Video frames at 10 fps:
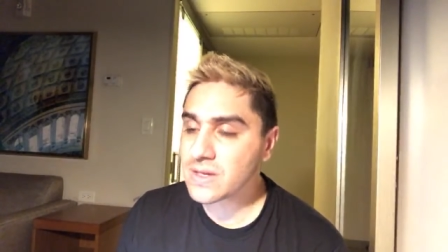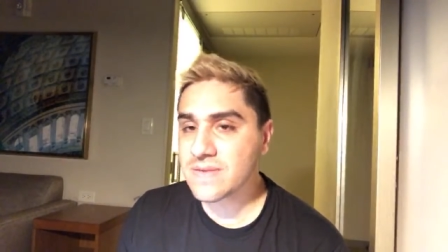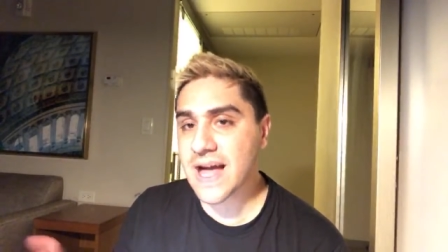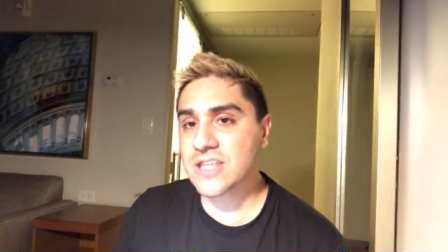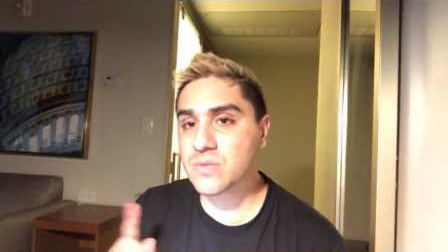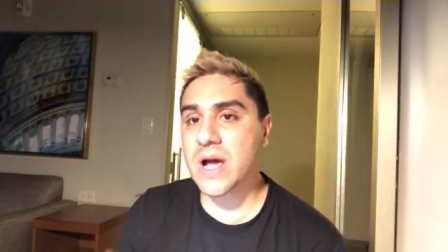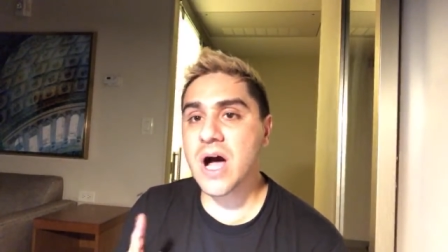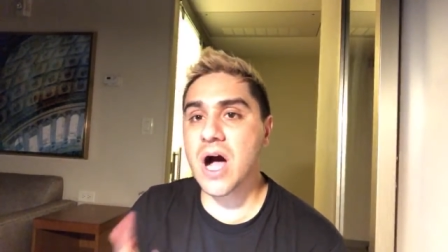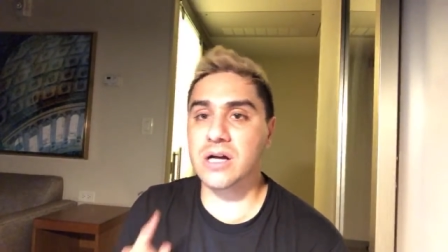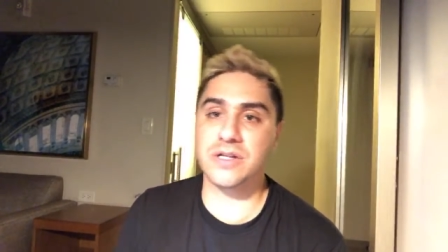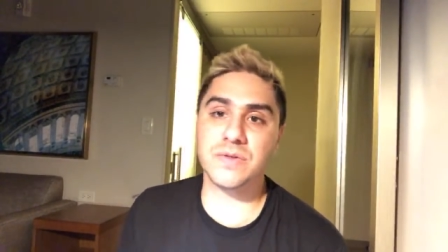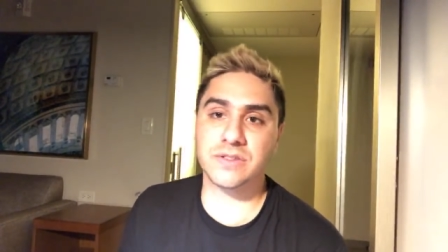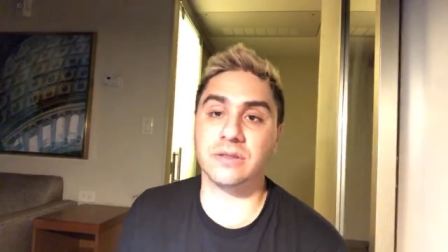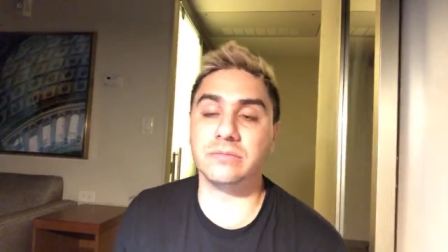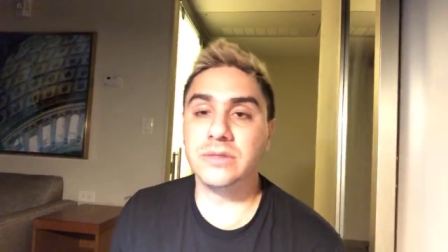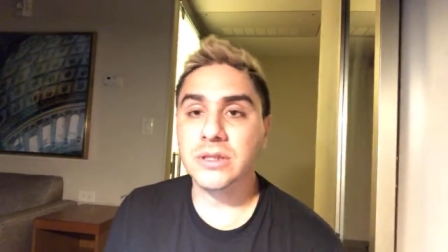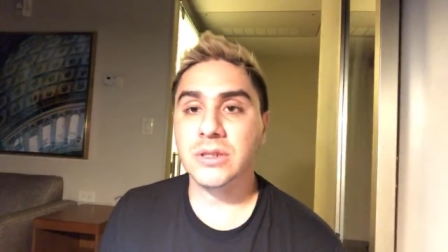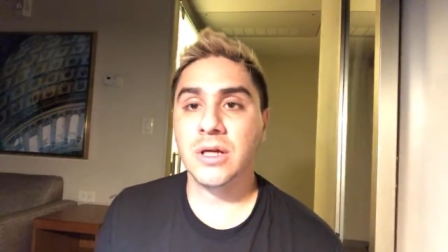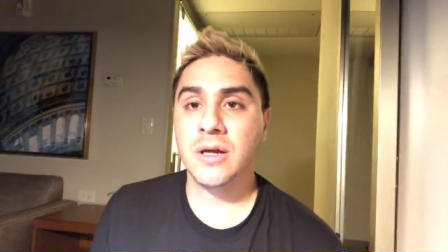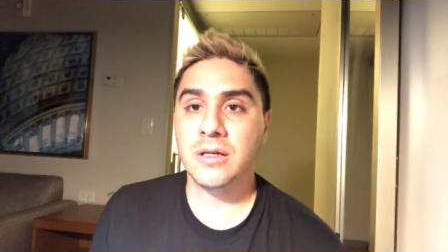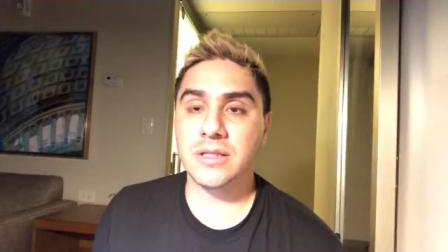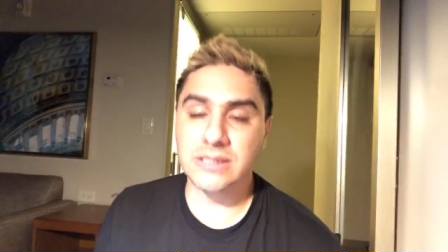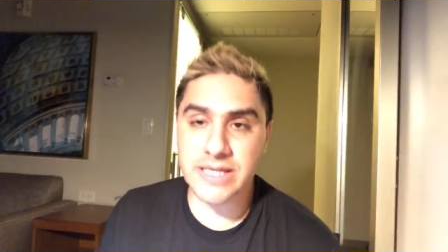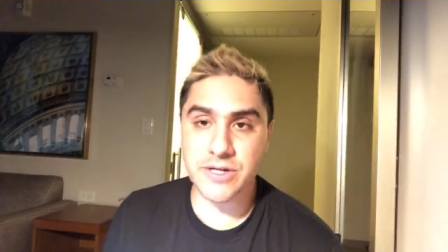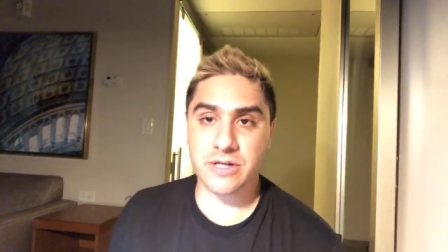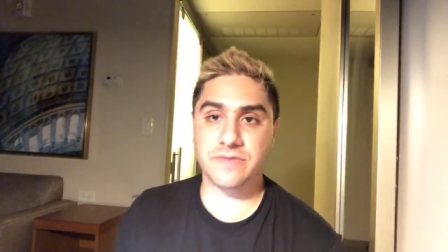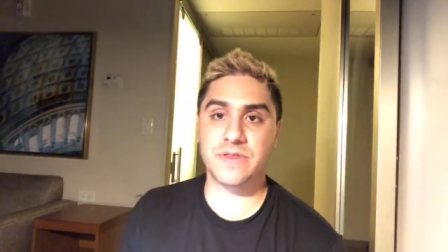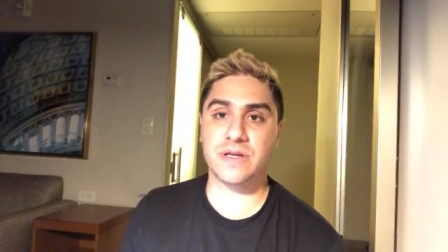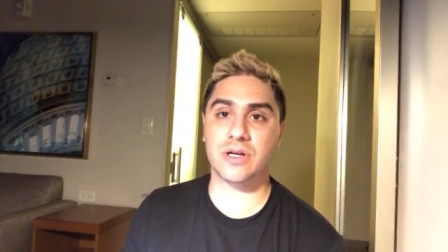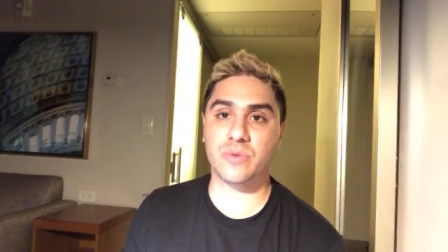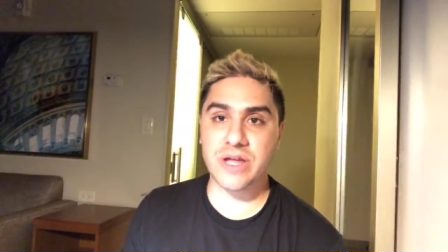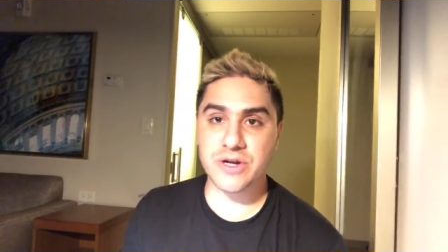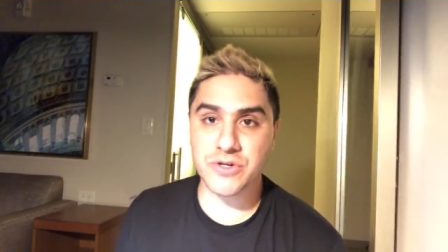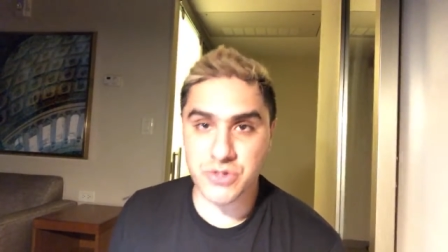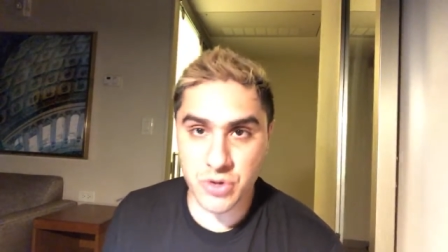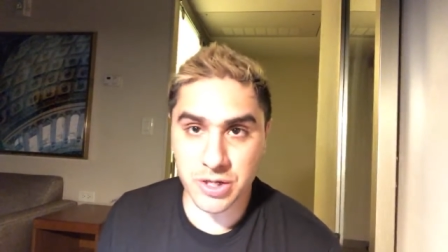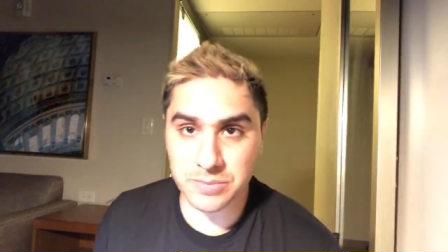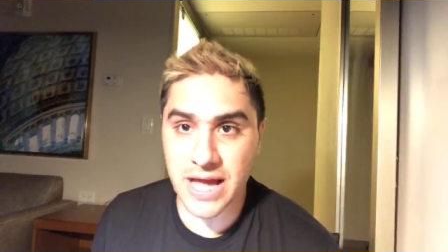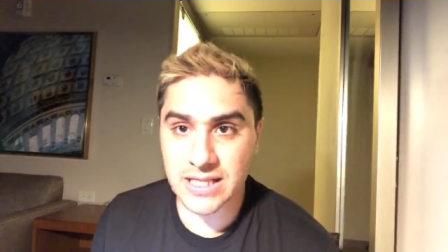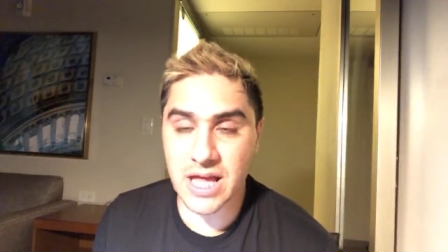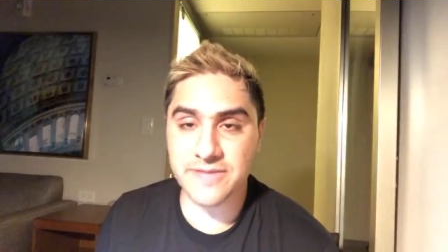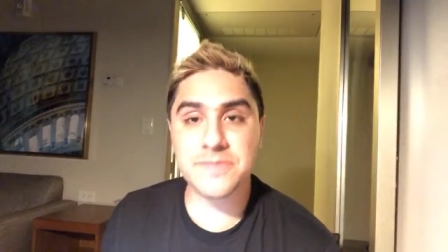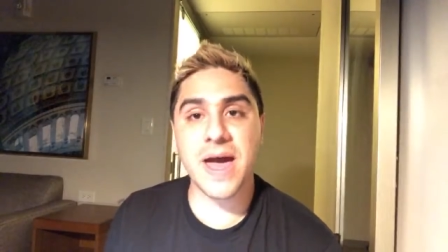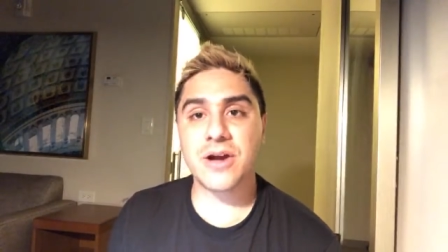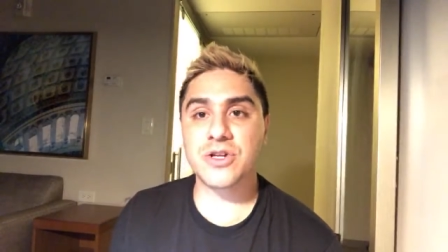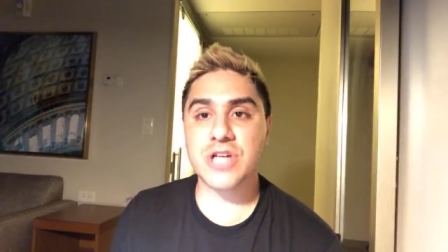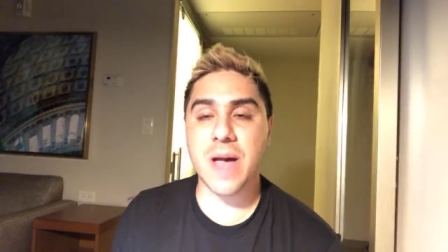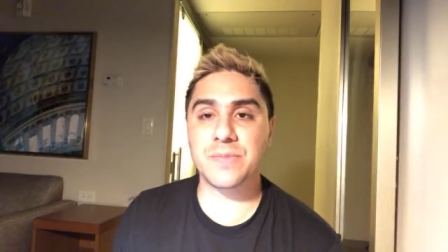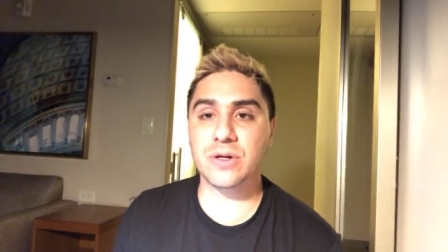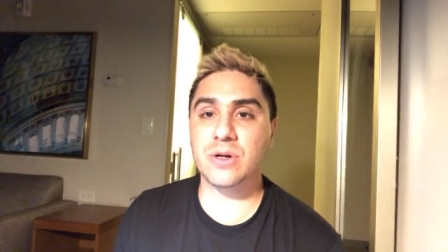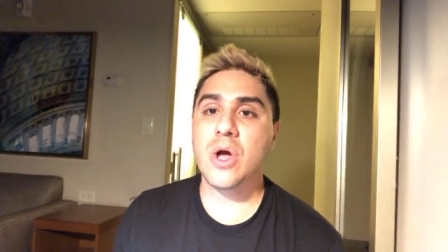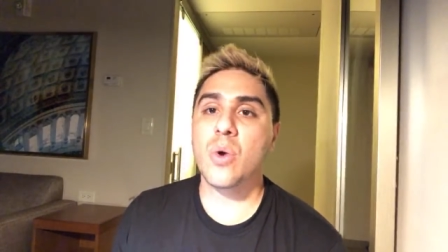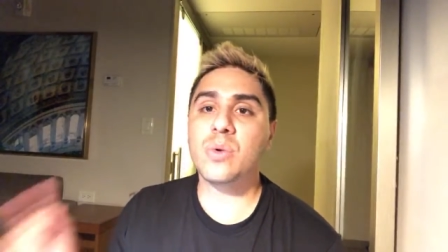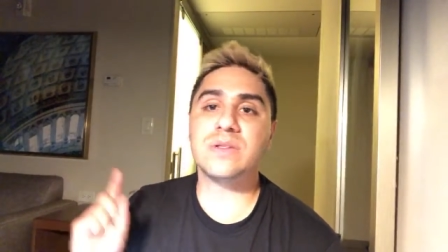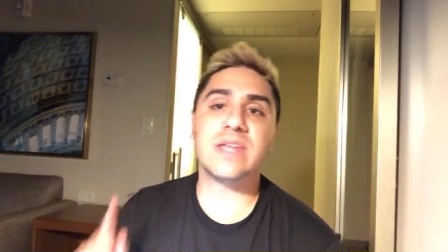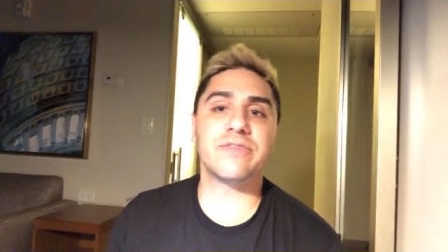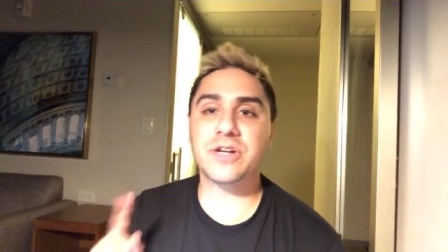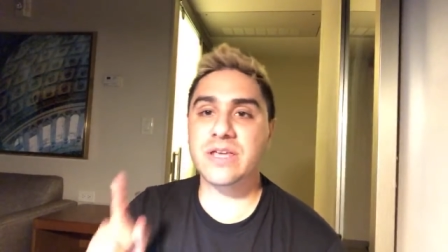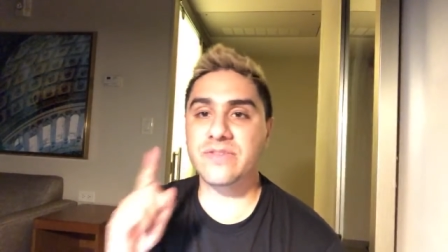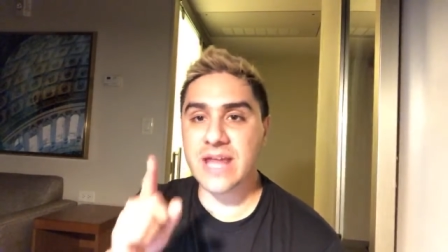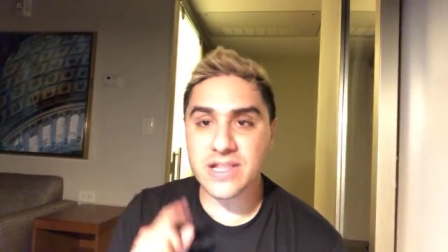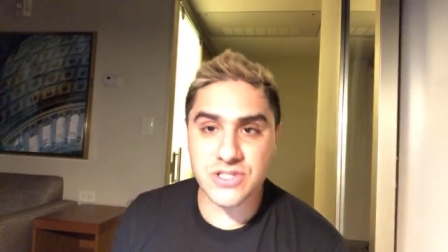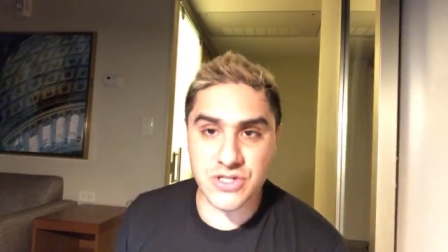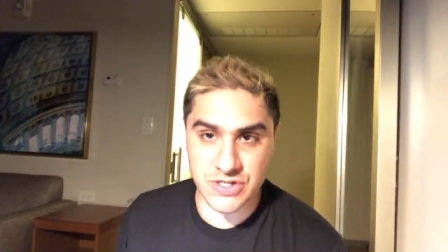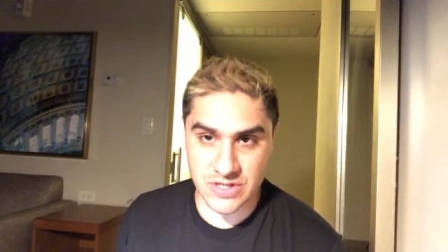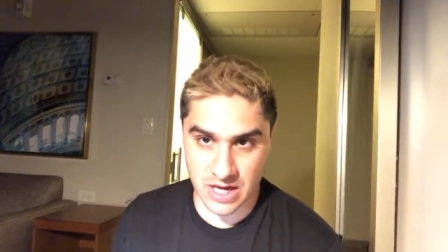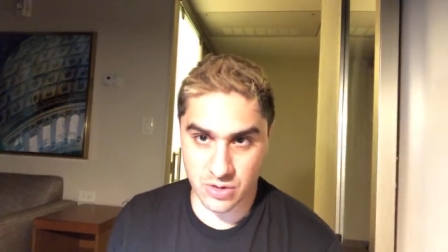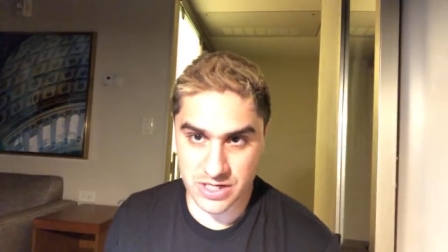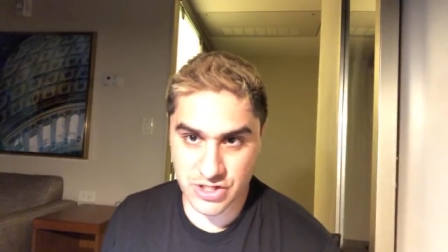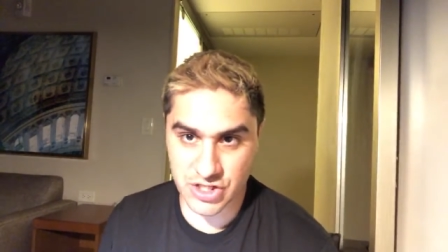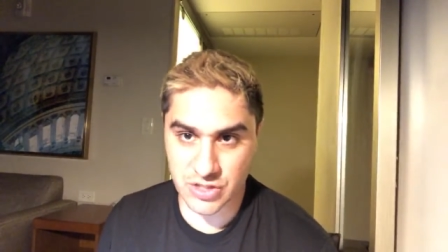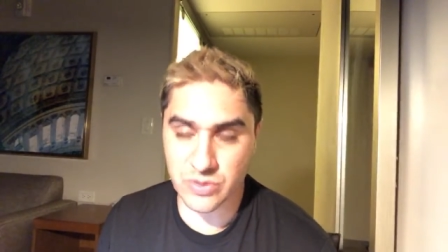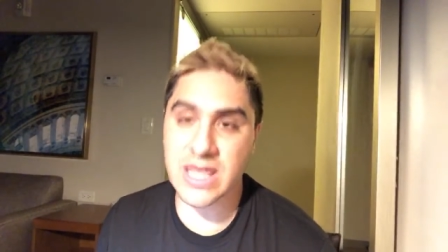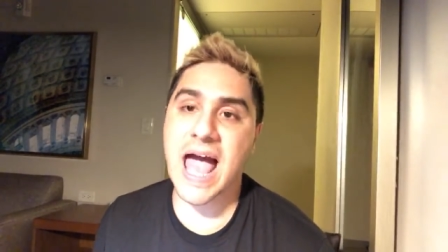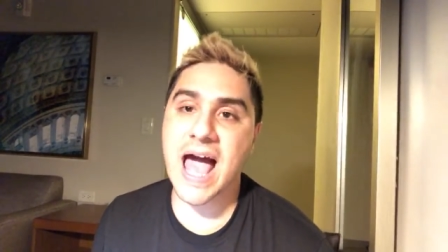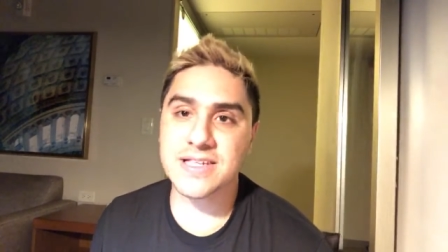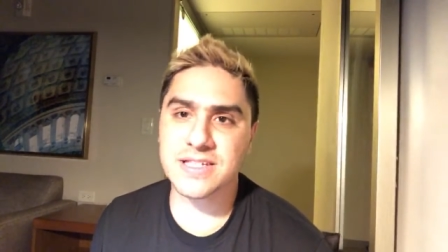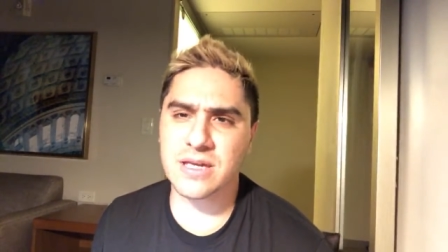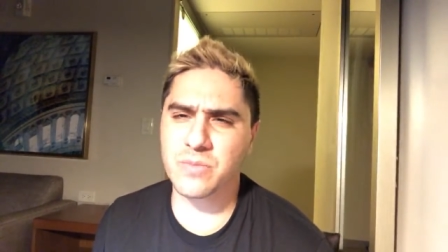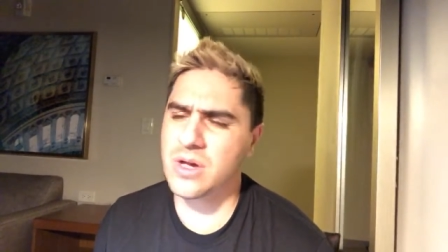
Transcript: That's why Hawk Newsom, the leader of the Greater New York Black Lives Matter chapter, will never give an answer to that question. When they ask him,